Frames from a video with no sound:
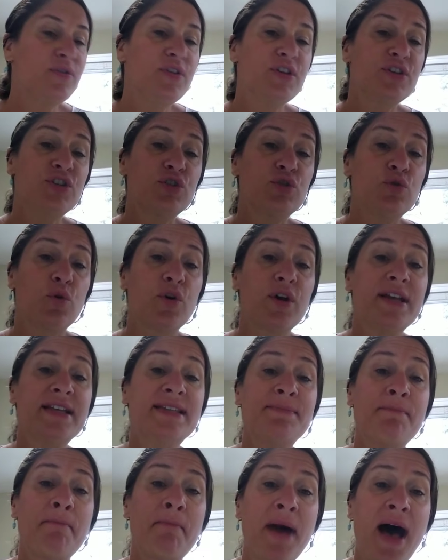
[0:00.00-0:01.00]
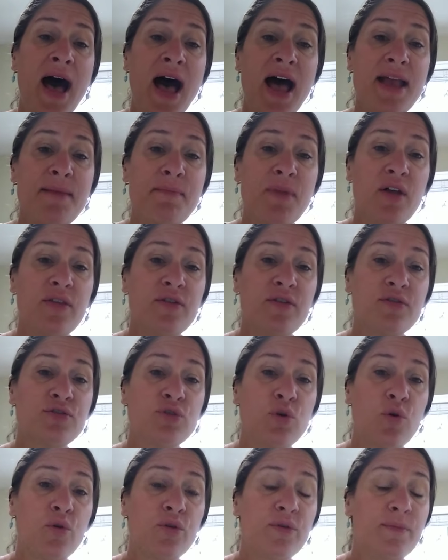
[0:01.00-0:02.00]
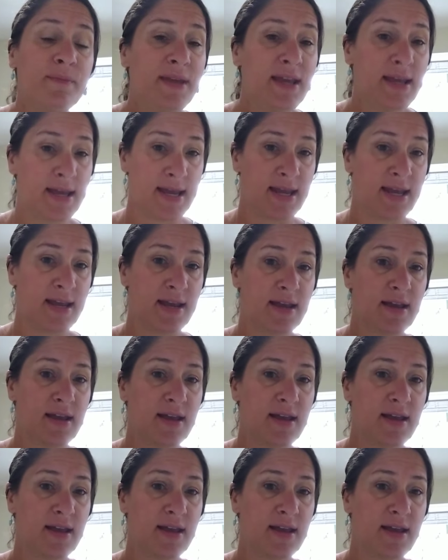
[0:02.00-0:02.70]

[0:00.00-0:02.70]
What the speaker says: the stories my mother told me